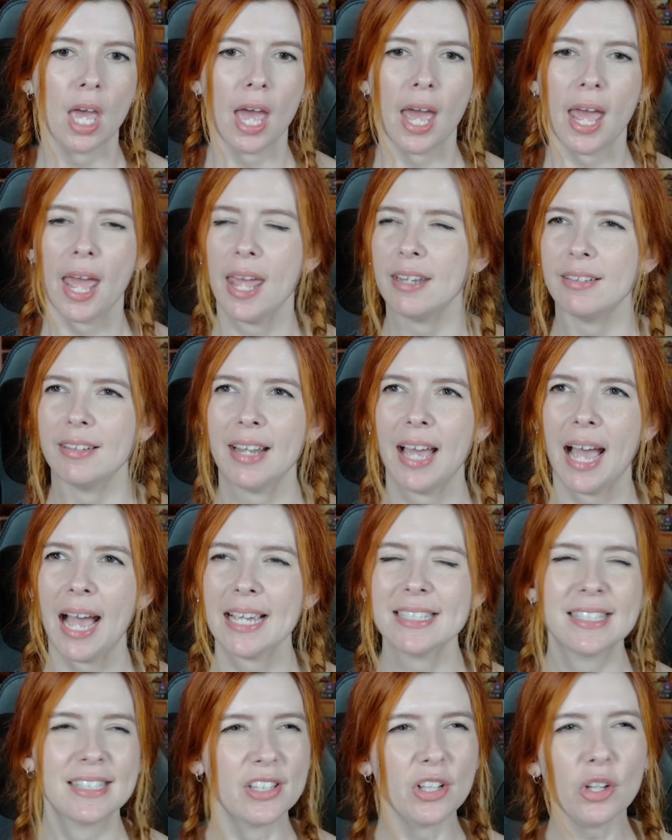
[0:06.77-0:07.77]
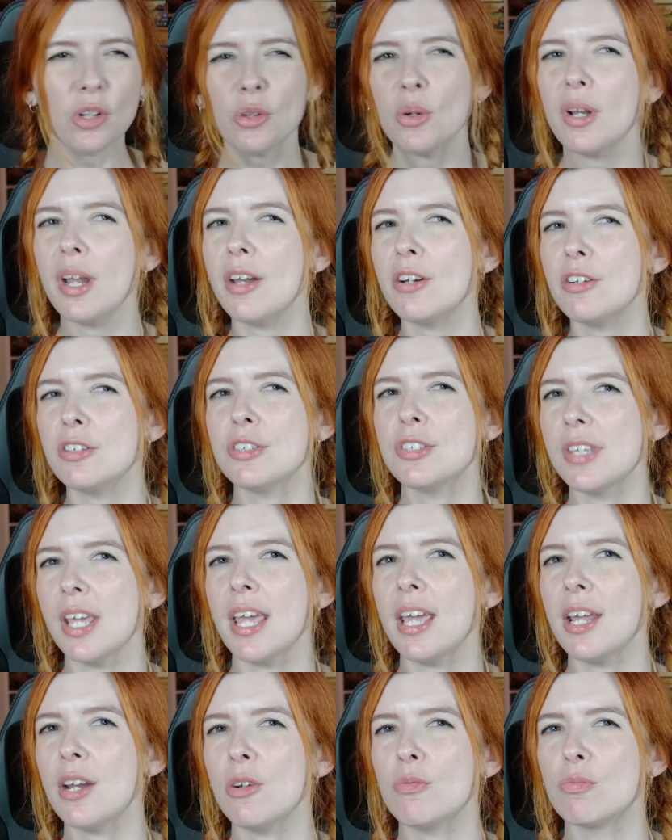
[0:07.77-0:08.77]
And I still don't
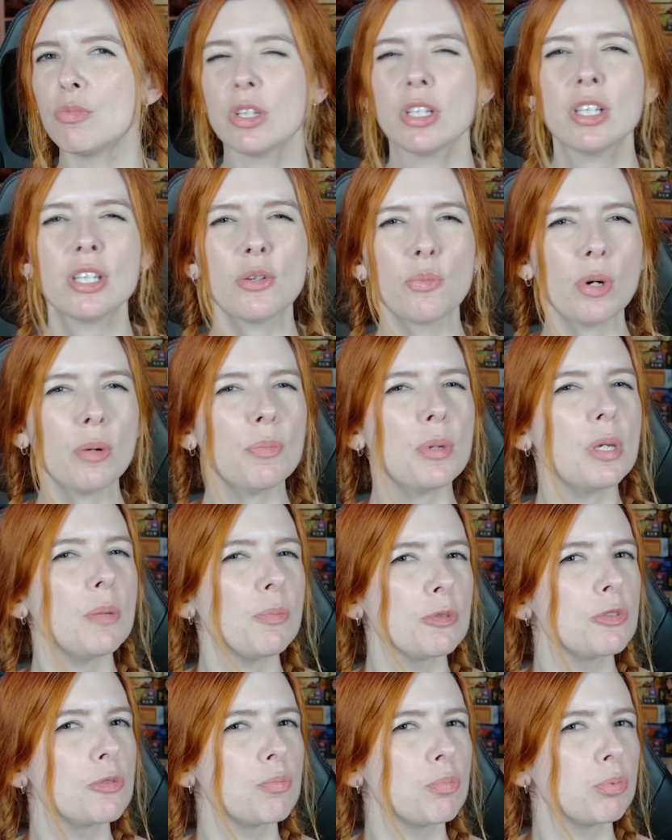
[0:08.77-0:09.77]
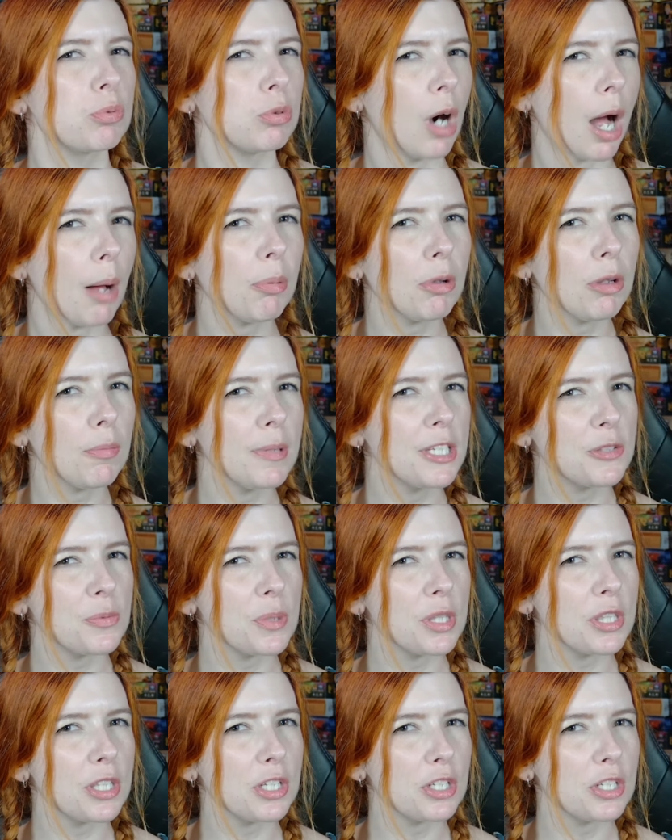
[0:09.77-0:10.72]
understand really what people's problem is with this